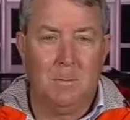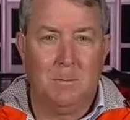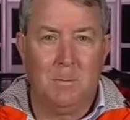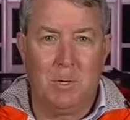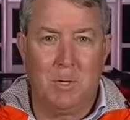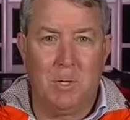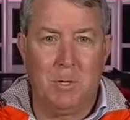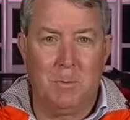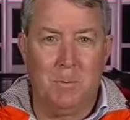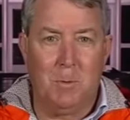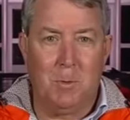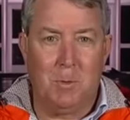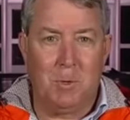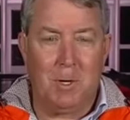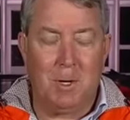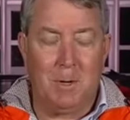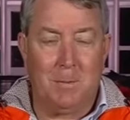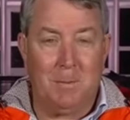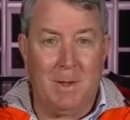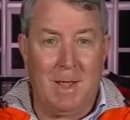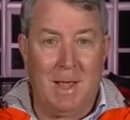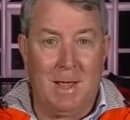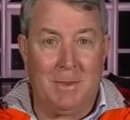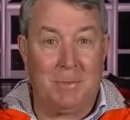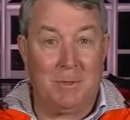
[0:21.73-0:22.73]
Well, good
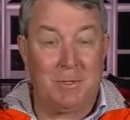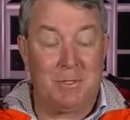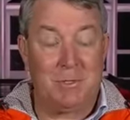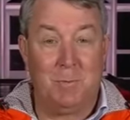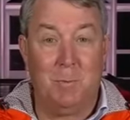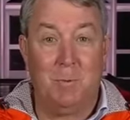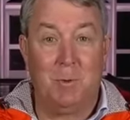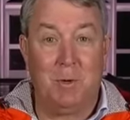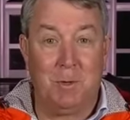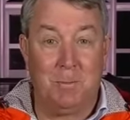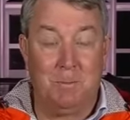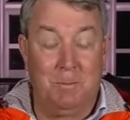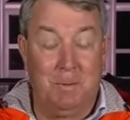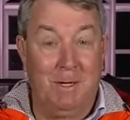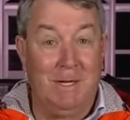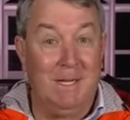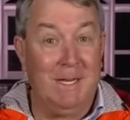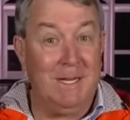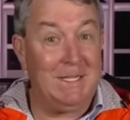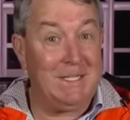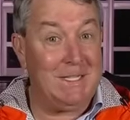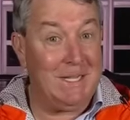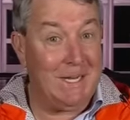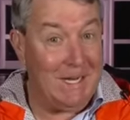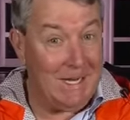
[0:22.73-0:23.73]
morning, Matt. This morning,
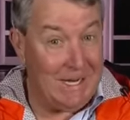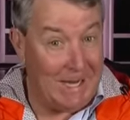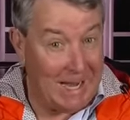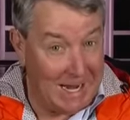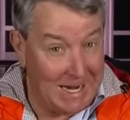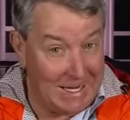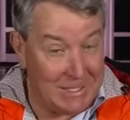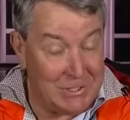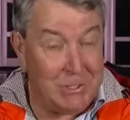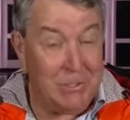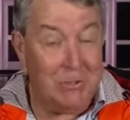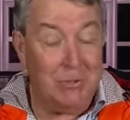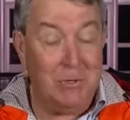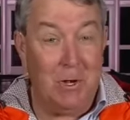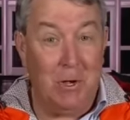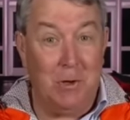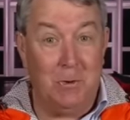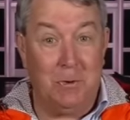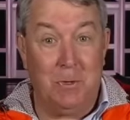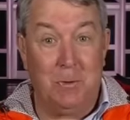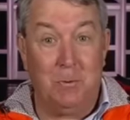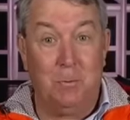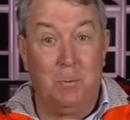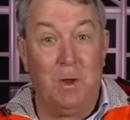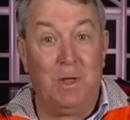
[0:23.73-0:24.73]
police, as you
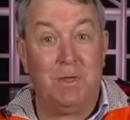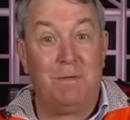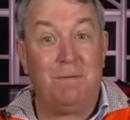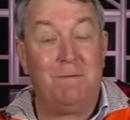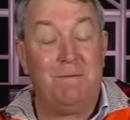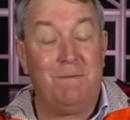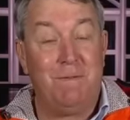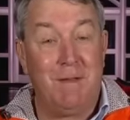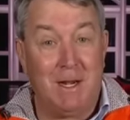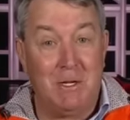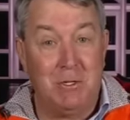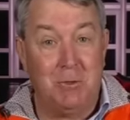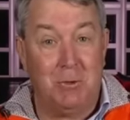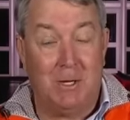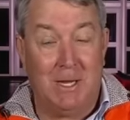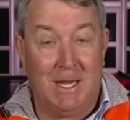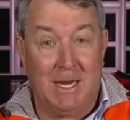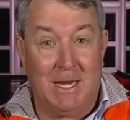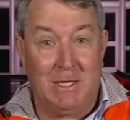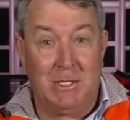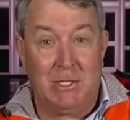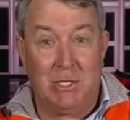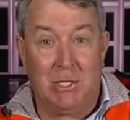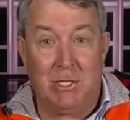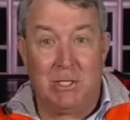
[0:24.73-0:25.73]
noted, with federal
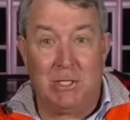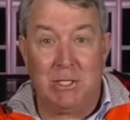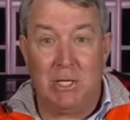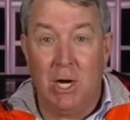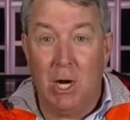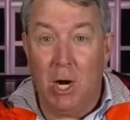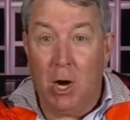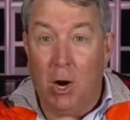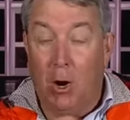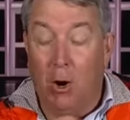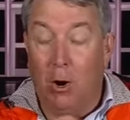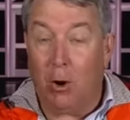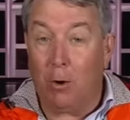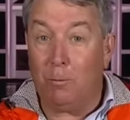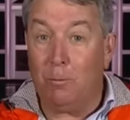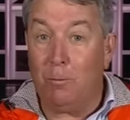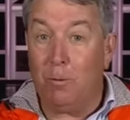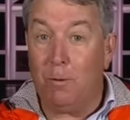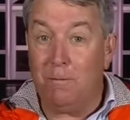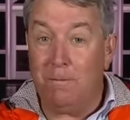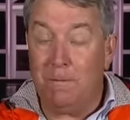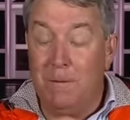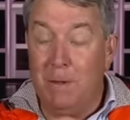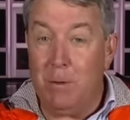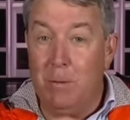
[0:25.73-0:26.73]
agents, are
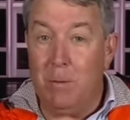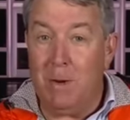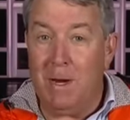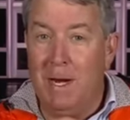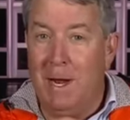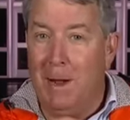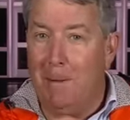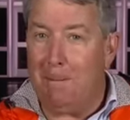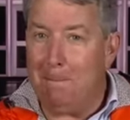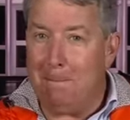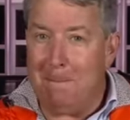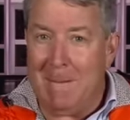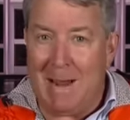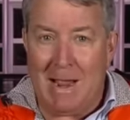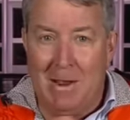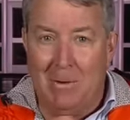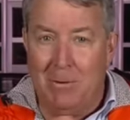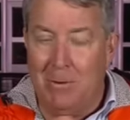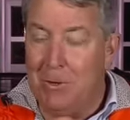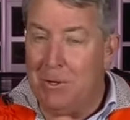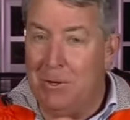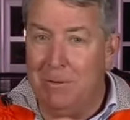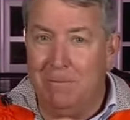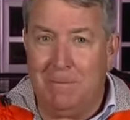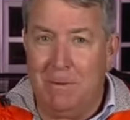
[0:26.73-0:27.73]
reviewing a
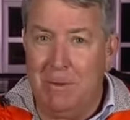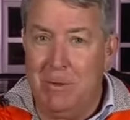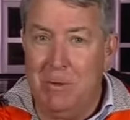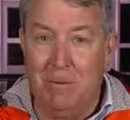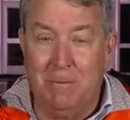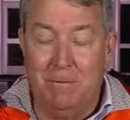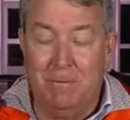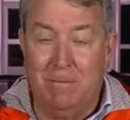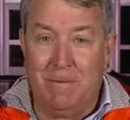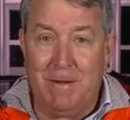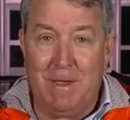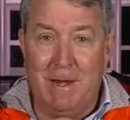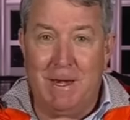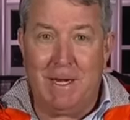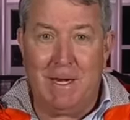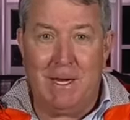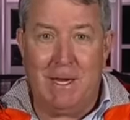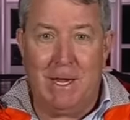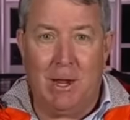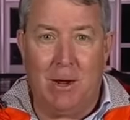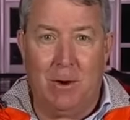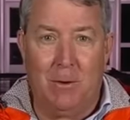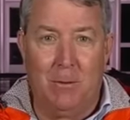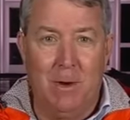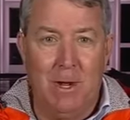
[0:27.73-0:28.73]
mountain of new
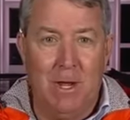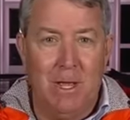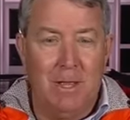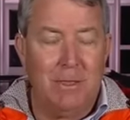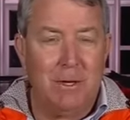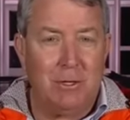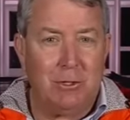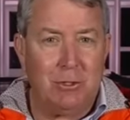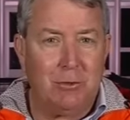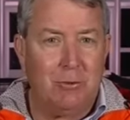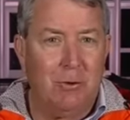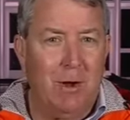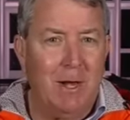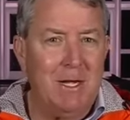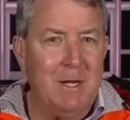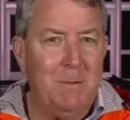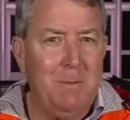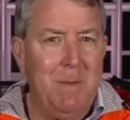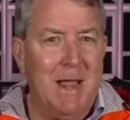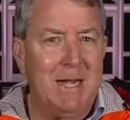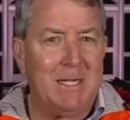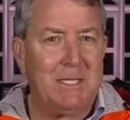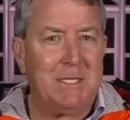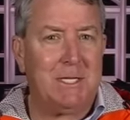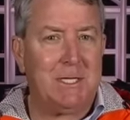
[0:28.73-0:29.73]
video. They're trying to
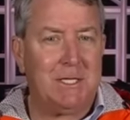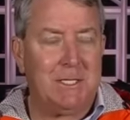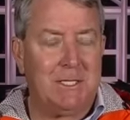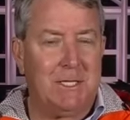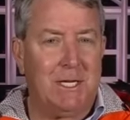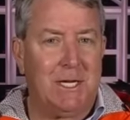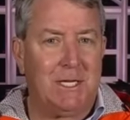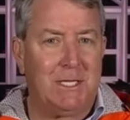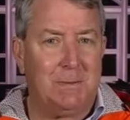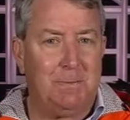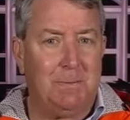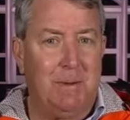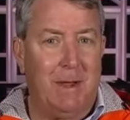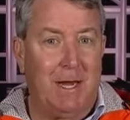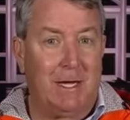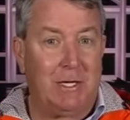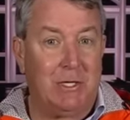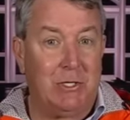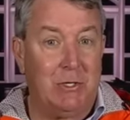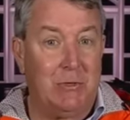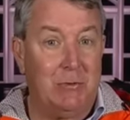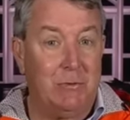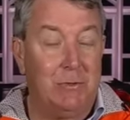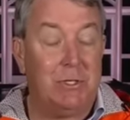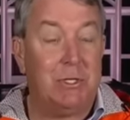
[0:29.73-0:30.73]
match the
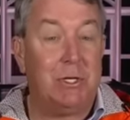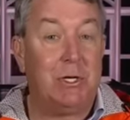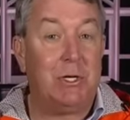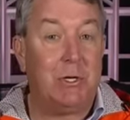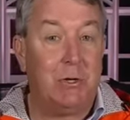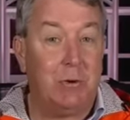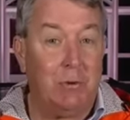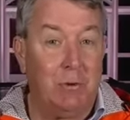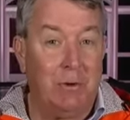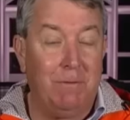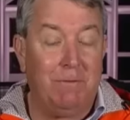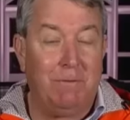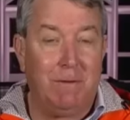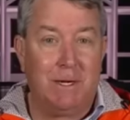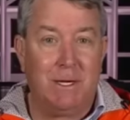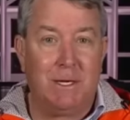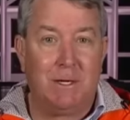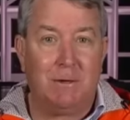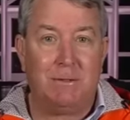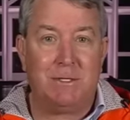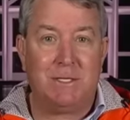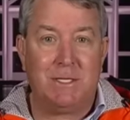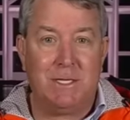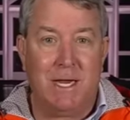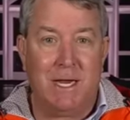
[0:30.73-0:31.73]
suspect to security
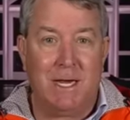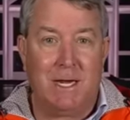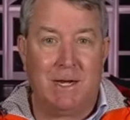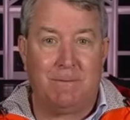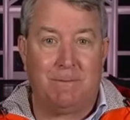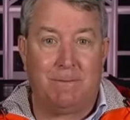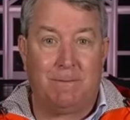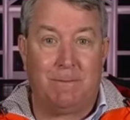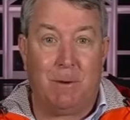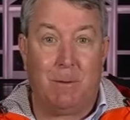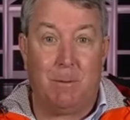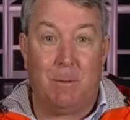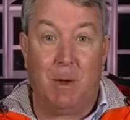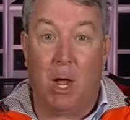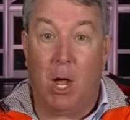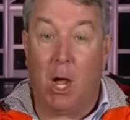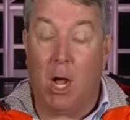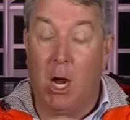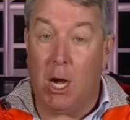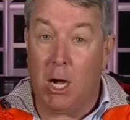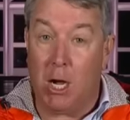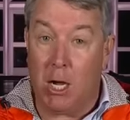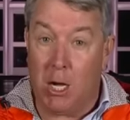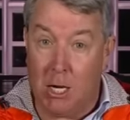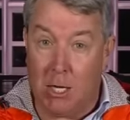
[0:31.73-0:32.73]
videos taken from
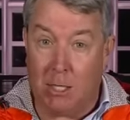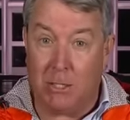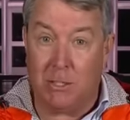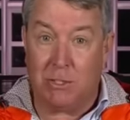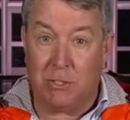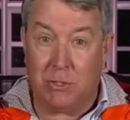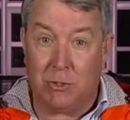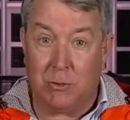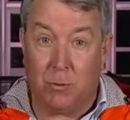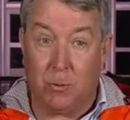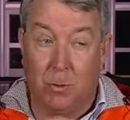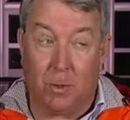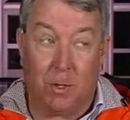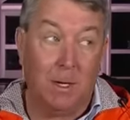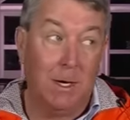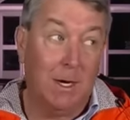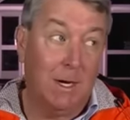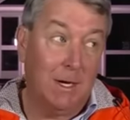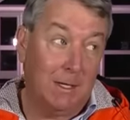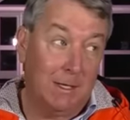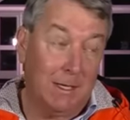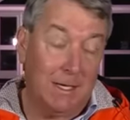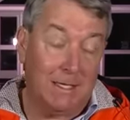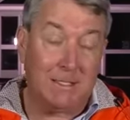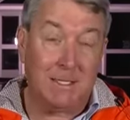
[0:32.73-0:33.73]
a gun store
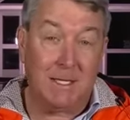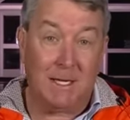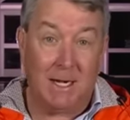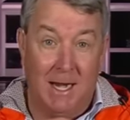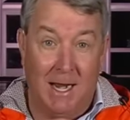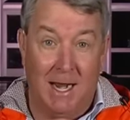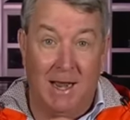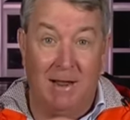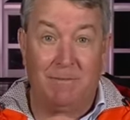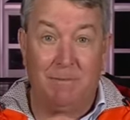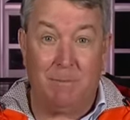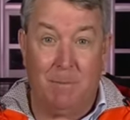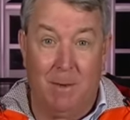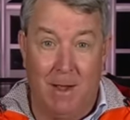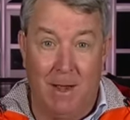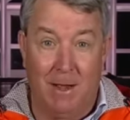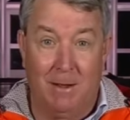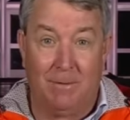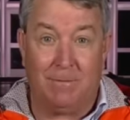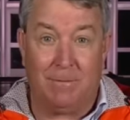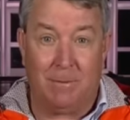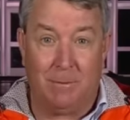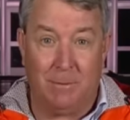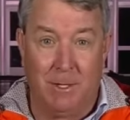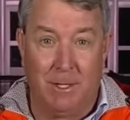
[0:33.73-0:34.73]
less than a half
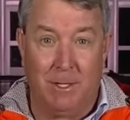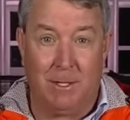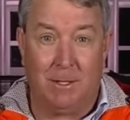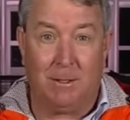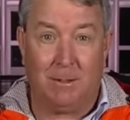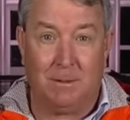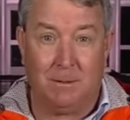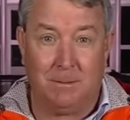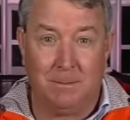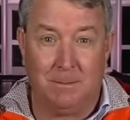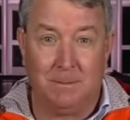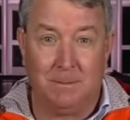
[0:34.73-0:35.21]
mile from here.